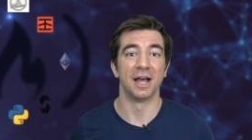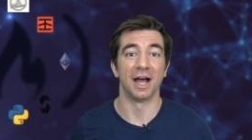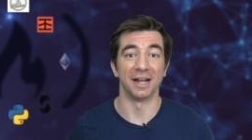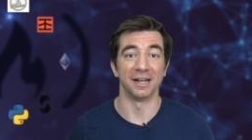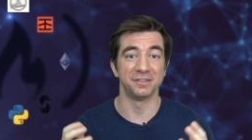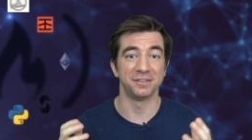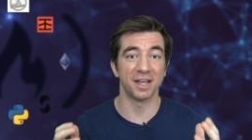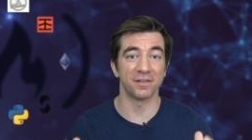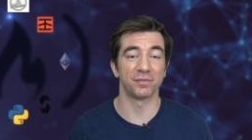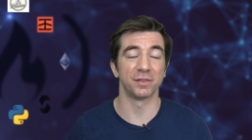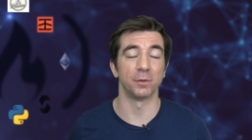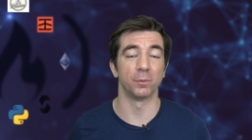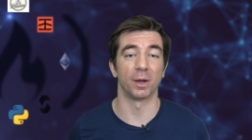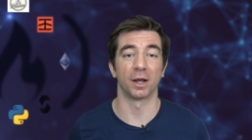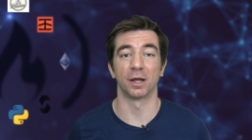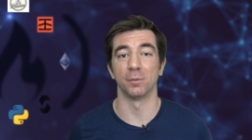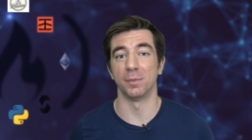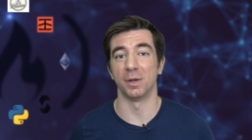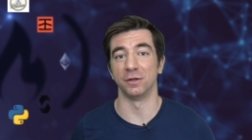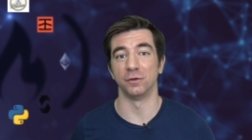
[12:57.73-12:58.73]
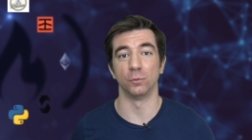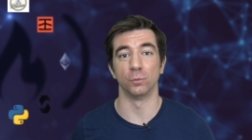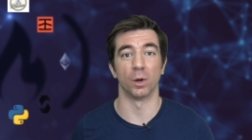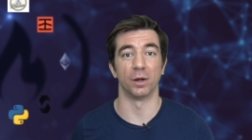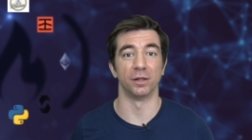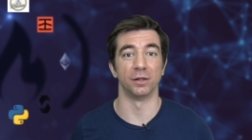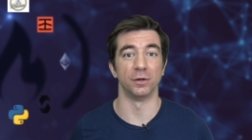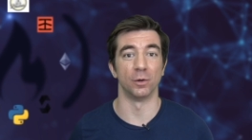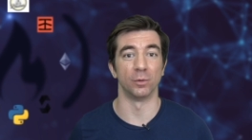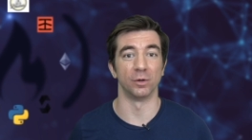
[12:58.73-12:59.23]
I definitely recommend you run
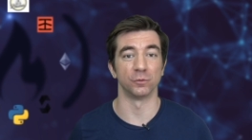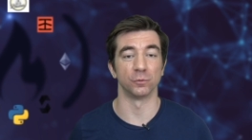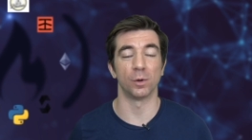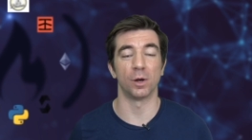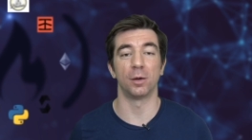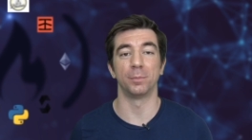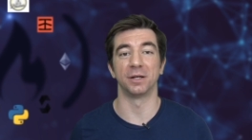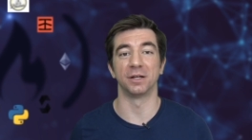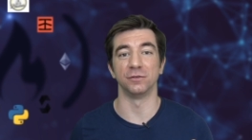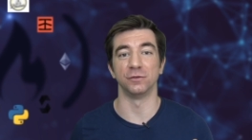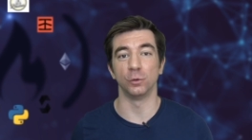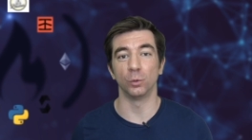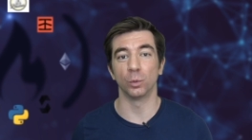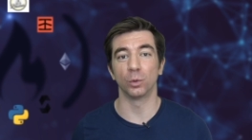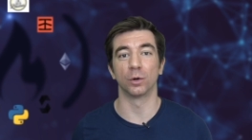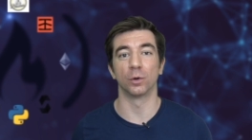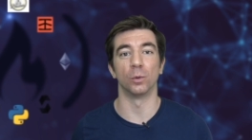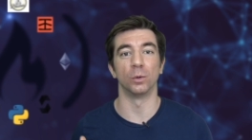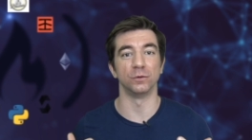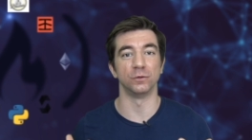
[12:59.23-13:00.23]
a node as well, because you are going